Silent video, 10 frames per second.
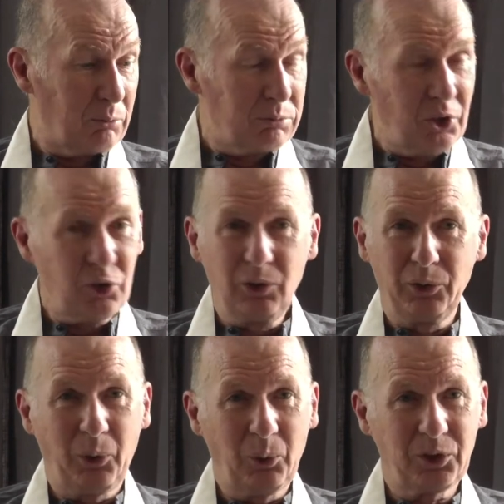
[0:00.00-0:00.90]

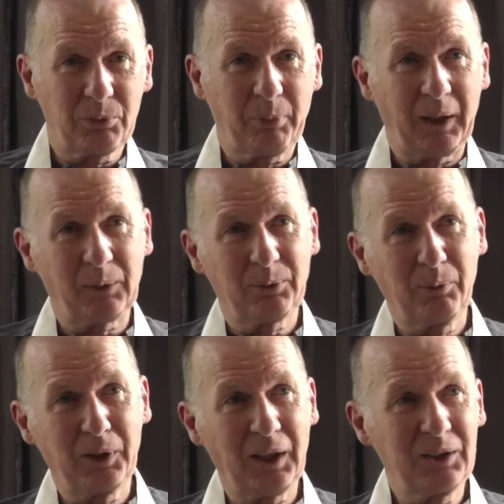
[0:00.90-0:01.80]
original notes back
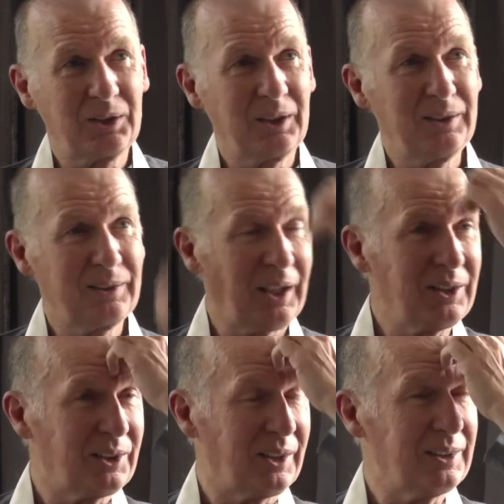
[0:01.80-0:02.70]
from the
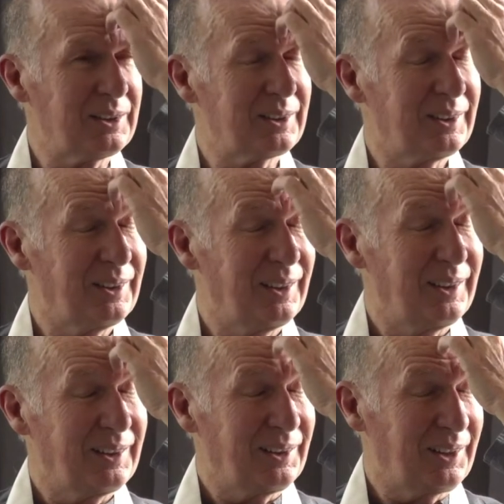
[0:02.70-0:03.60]
1990s,
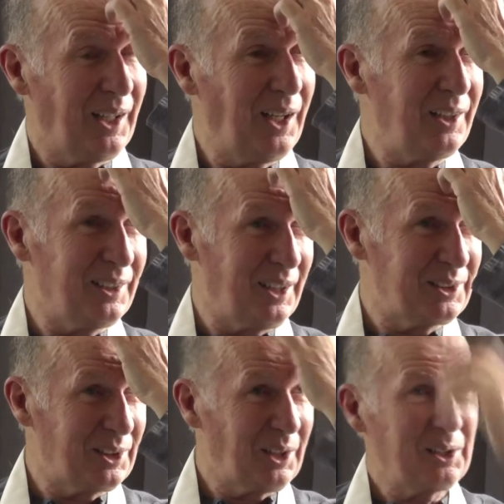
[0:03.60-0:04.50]
the early
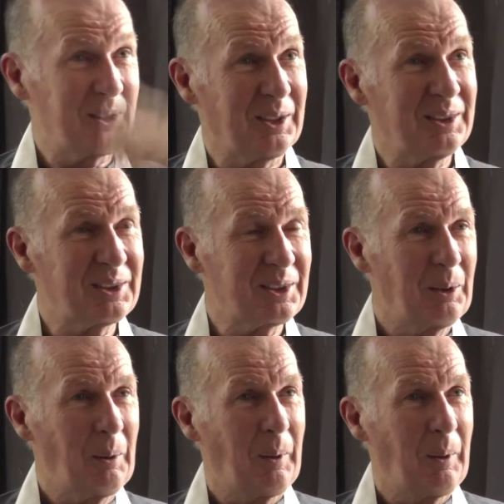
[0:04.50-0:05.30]
1990s,